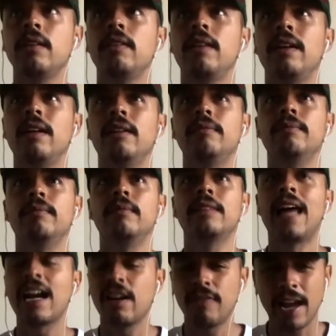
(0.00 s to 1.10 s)
than
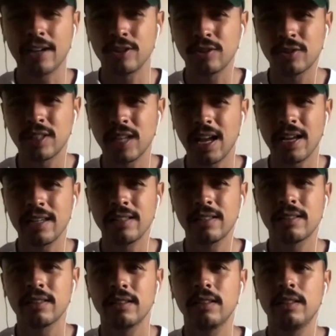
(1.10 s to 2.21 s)
lack of
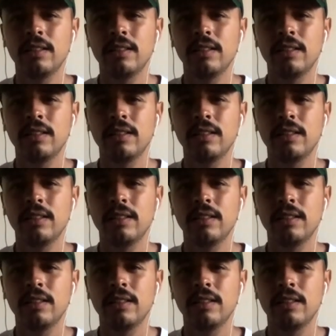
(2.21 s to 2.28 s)
exercise,